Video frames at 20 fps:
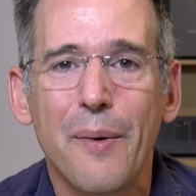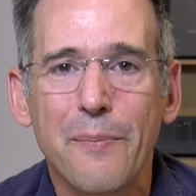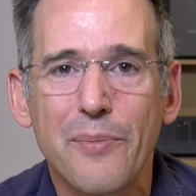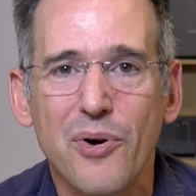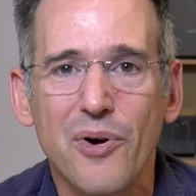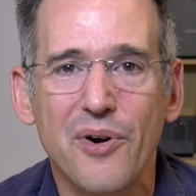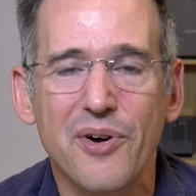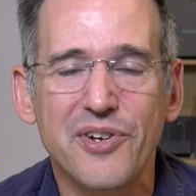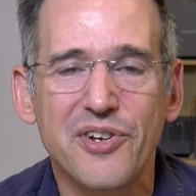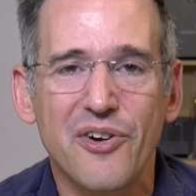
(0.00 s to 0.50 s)

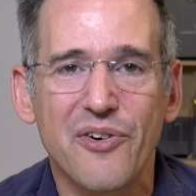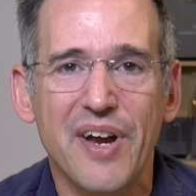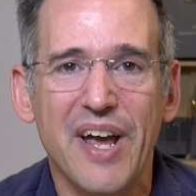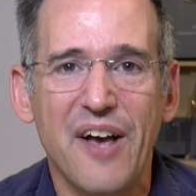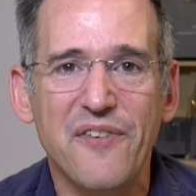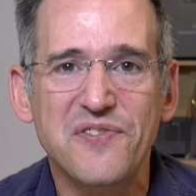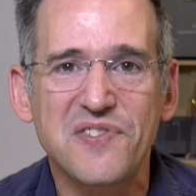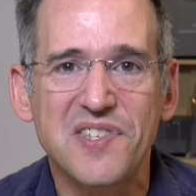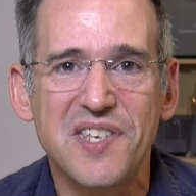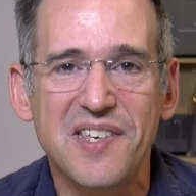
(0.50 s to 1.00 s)
per your
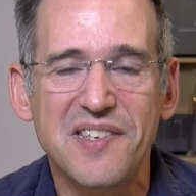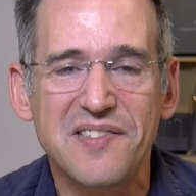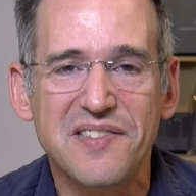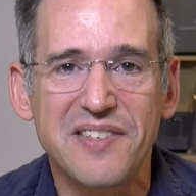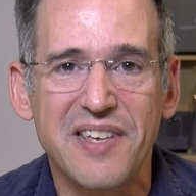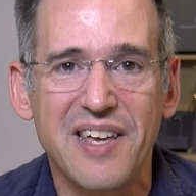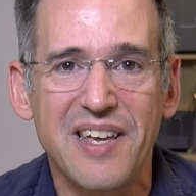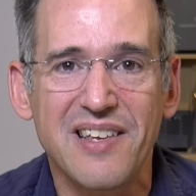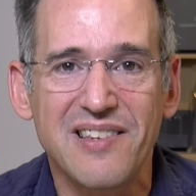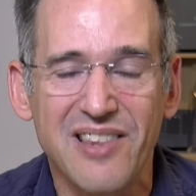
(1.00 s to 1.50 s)

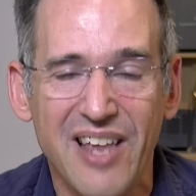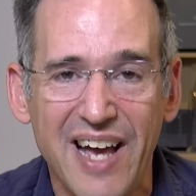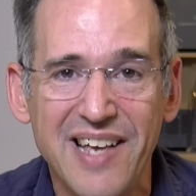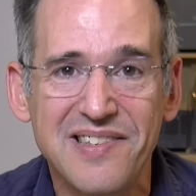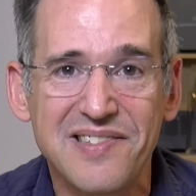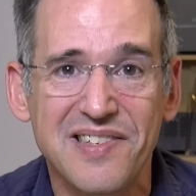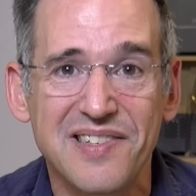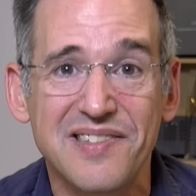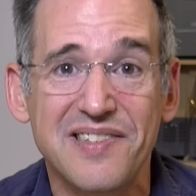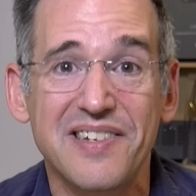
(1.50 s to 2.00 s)
FCC
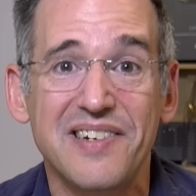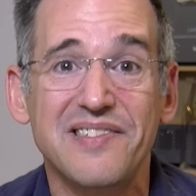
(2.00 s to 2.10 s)
license.